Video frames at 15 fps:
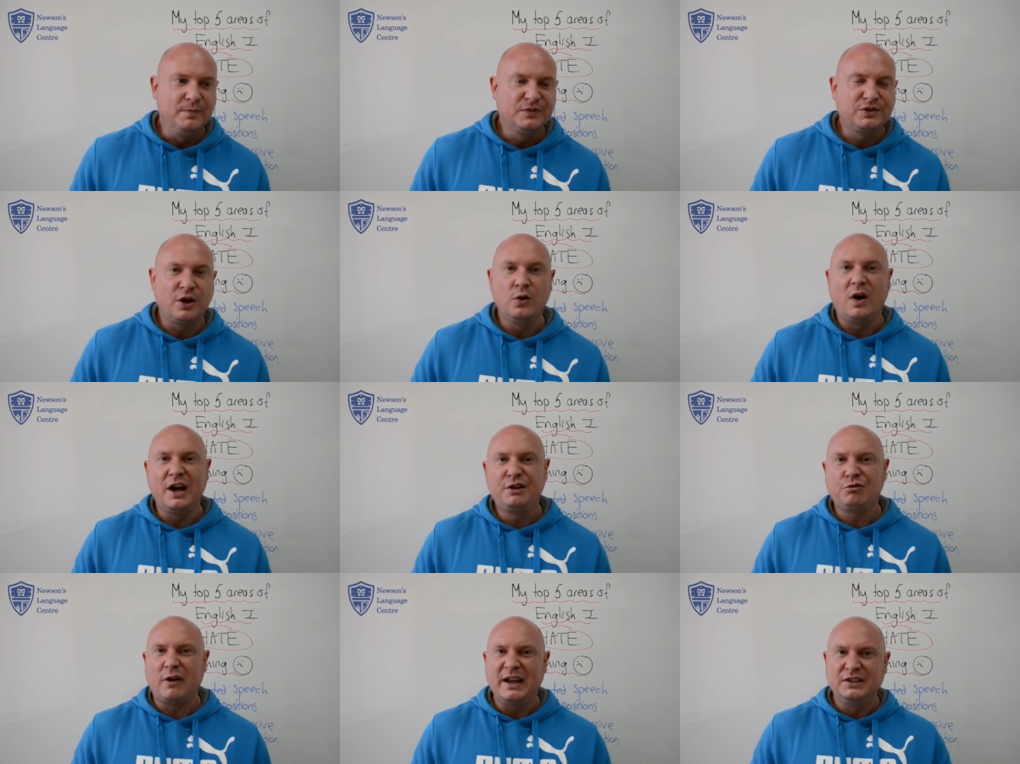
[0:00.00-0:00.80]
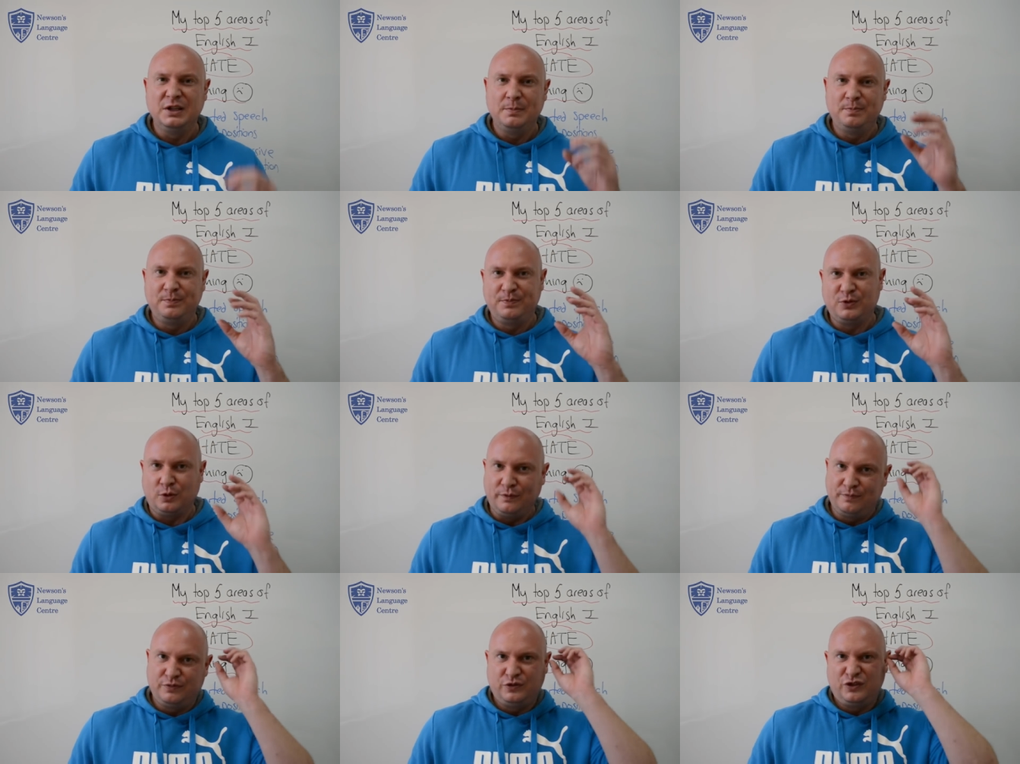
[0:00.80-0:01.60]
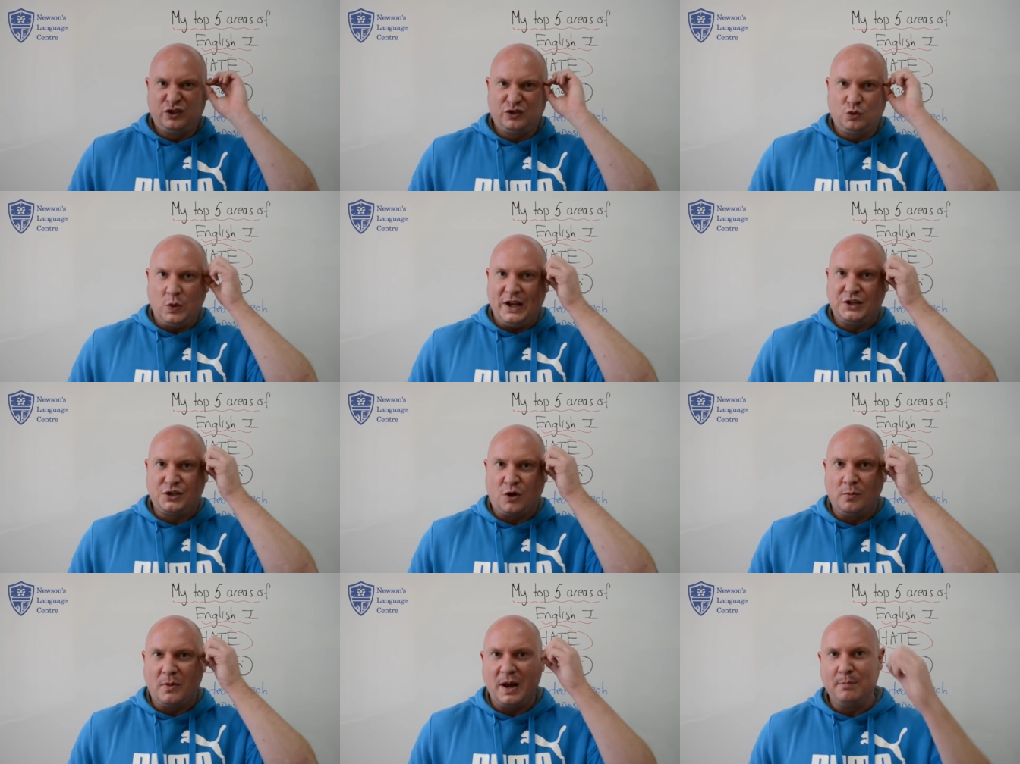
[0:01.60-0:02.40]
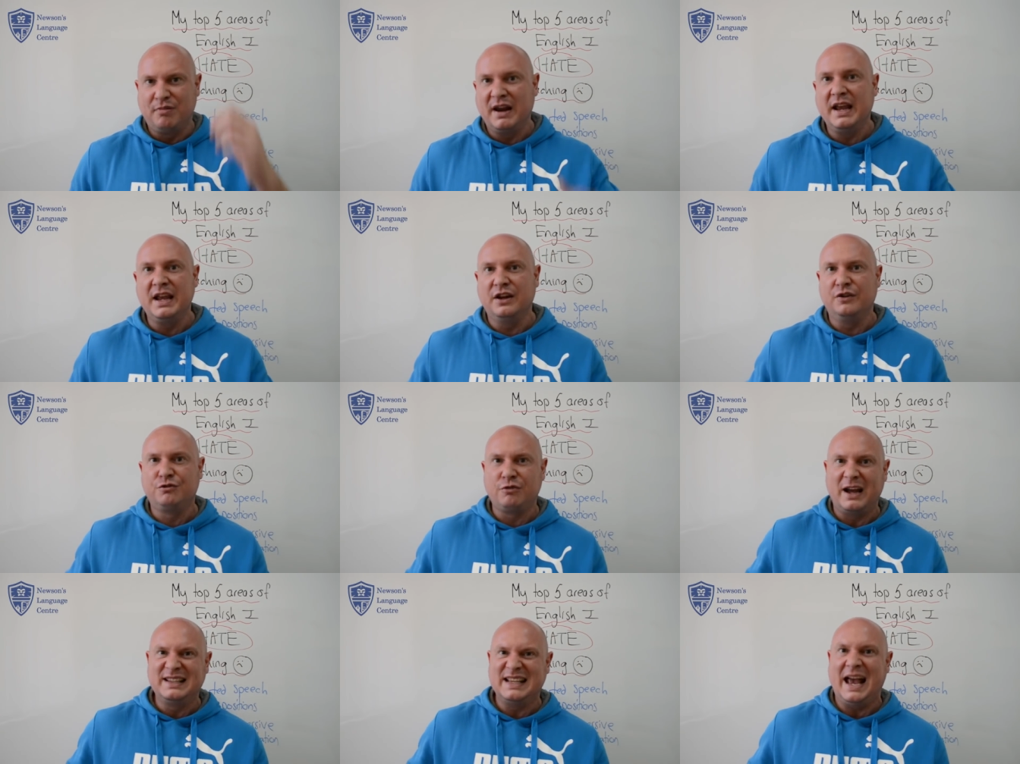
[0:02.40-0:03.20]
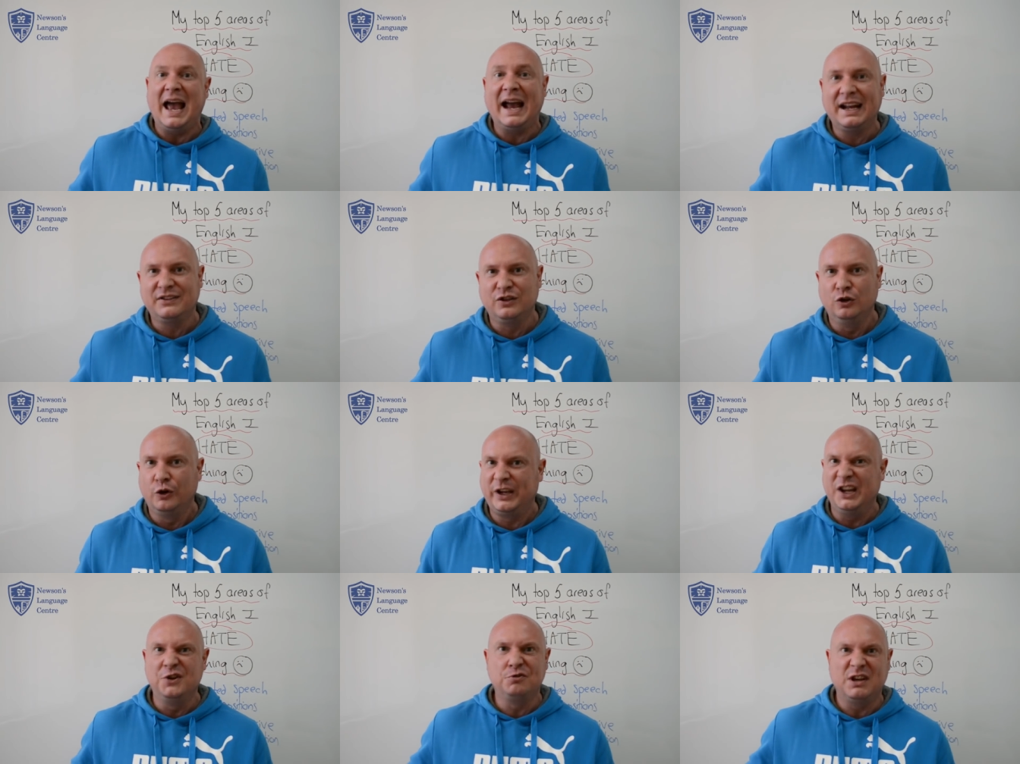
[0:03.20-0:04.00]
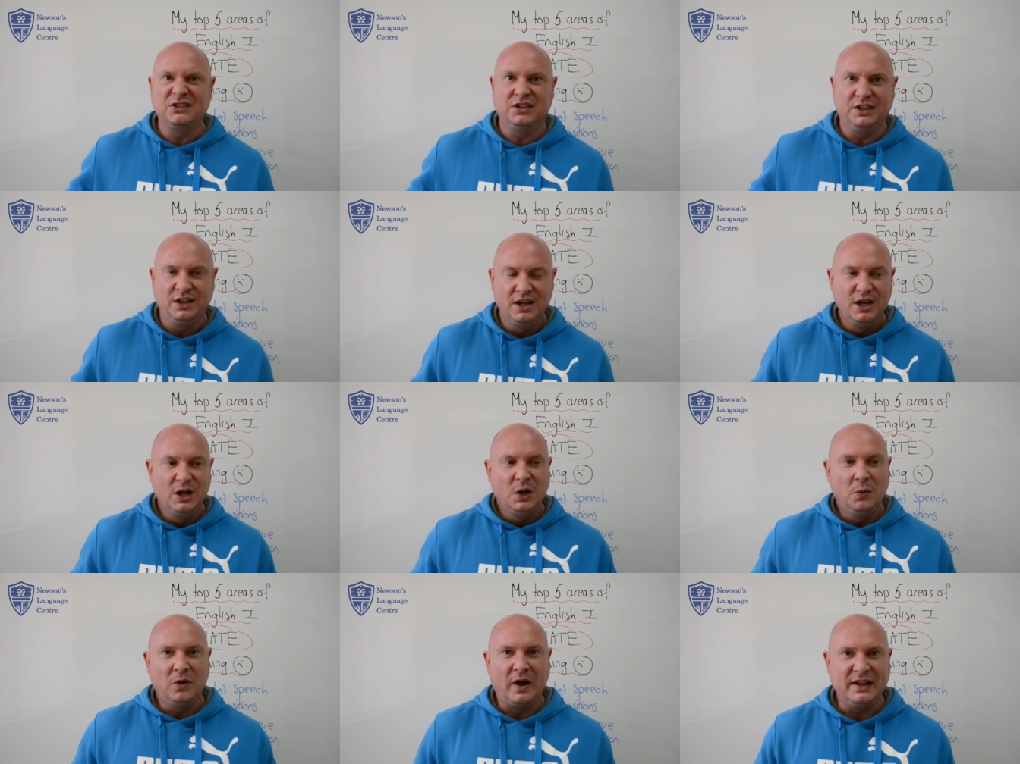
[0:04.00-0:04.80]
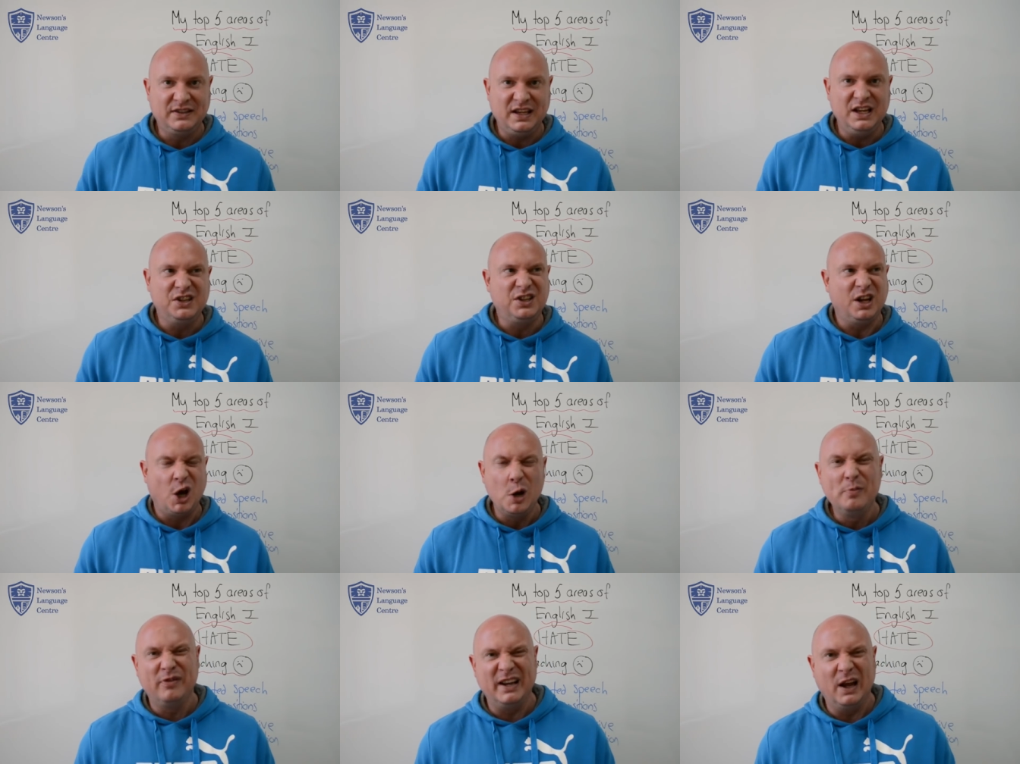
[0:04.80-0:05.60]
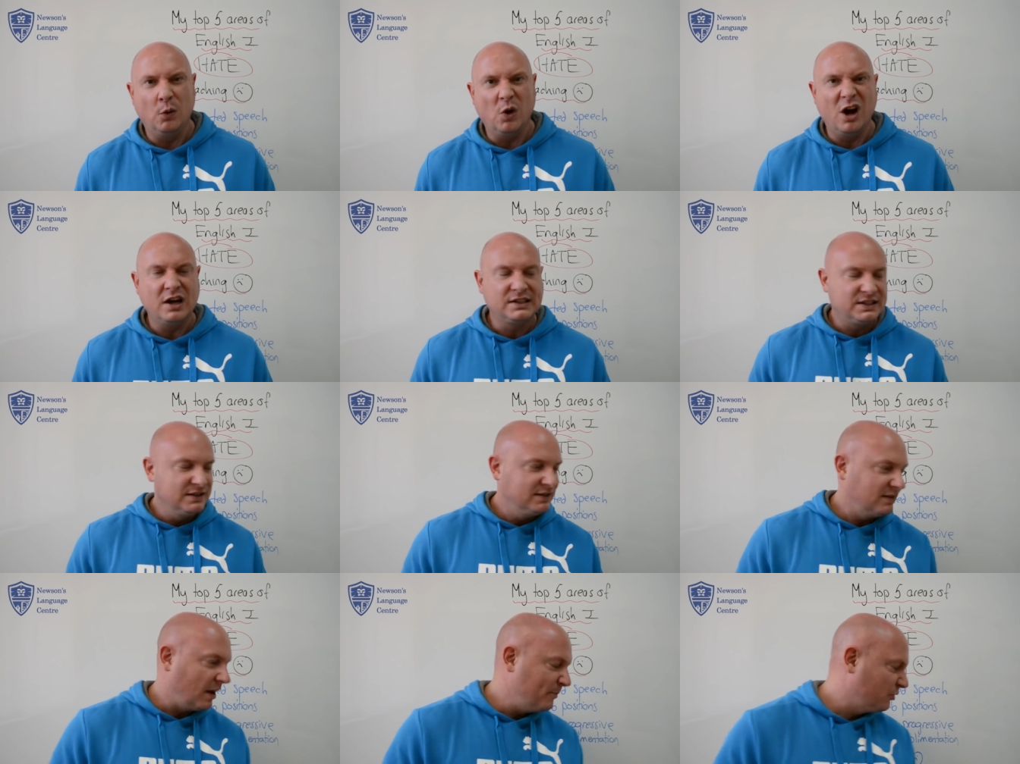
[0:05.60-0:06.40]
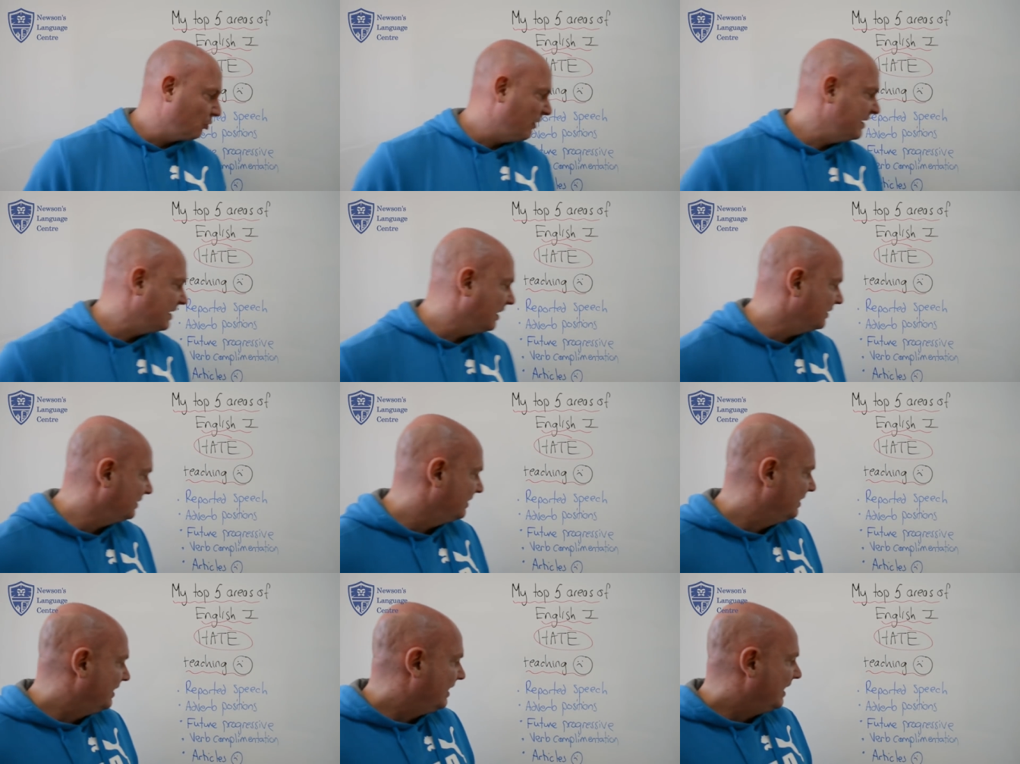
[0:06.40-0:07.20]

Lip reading: So I try to sort of switch on my brain and try to act to look interested when I teach it. Hopefully it works. I'm sure it does.